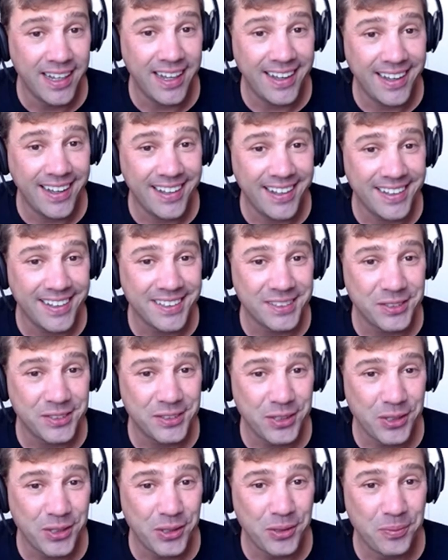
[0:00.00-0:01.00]
Uh,
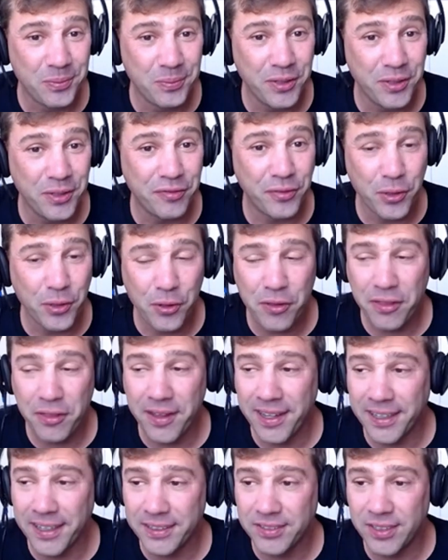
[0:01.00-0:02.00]
so before
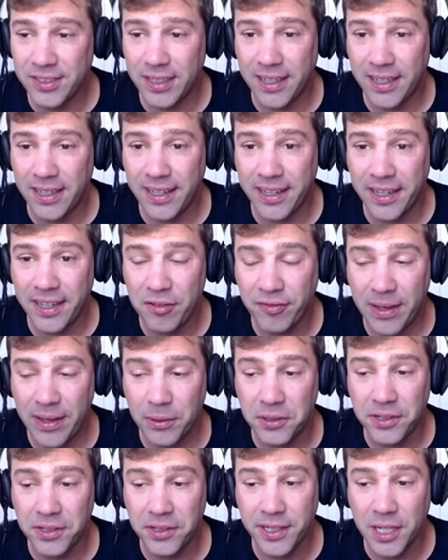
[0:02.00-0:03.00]
that, I
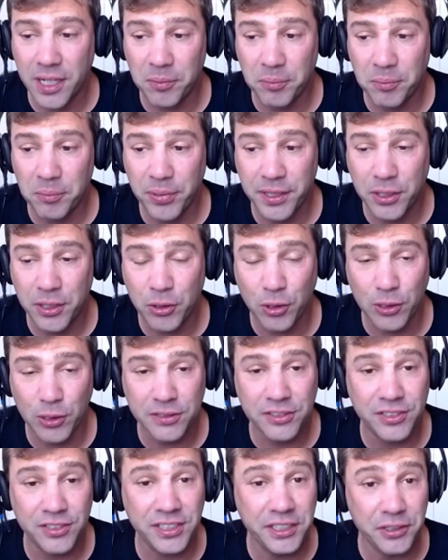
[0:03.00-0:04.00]
founded a company
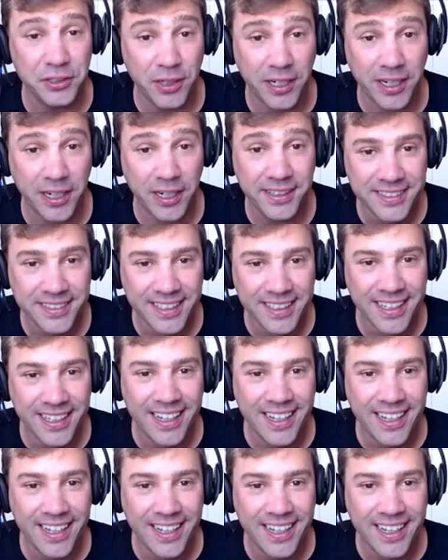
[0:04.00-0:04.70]
called C D Ride,